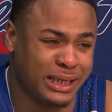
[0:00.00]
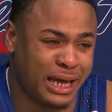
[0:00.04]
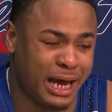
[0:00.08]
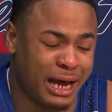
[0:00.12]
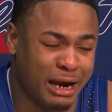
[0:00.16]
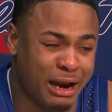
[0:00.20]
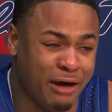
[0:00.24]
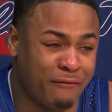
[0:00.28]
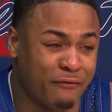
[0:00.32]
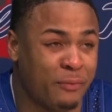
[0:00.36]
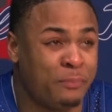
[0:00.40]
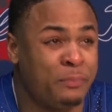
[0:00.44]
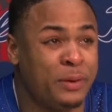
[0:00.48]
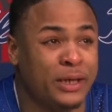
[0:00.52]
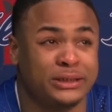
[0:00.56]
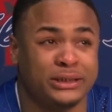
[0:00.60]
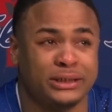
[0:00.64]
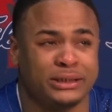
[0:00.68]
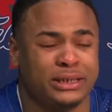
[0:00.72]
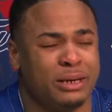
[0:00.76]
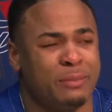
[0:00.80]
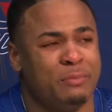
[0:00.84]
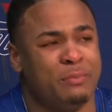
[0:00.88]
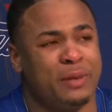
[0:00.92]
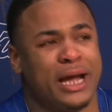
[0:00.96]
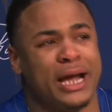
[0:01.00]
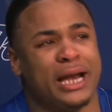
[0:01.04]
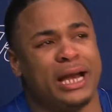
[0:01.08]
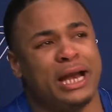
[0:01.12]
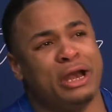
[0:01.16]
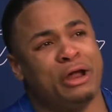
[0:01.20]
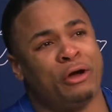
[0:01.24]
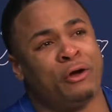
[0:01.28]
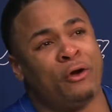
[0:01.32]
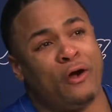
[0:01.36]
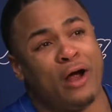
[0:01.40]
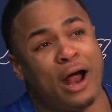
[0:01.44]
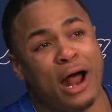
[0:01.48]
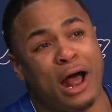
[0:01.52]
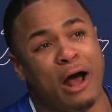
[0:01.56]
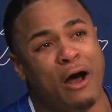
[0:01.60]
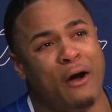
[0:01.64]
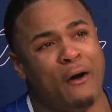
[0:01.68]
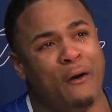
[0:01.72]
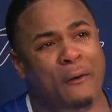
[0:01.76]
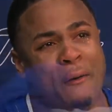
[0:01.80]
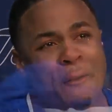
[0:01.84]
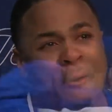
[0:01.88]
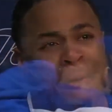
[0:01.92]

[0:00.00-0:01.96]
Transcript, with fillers: I never pictured him being in the crowd,